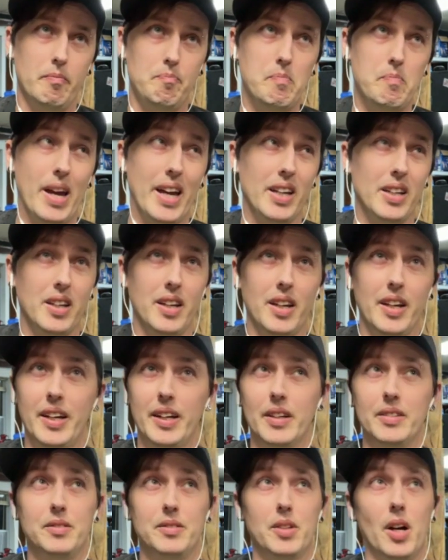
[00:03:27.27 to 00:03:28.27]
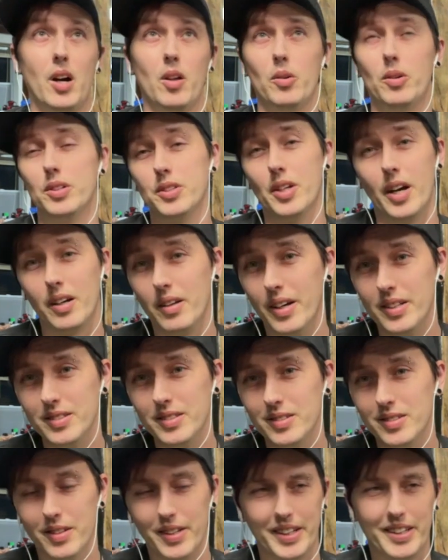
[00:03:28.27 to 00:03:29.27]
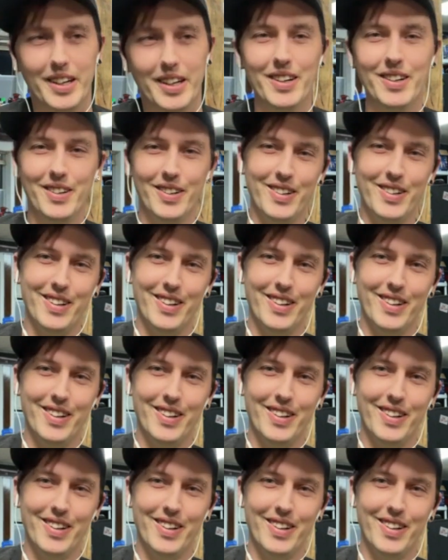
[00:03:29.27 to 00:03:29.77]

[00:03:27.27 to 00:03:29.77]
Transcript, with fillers: is... making a dollar shot glass. Like,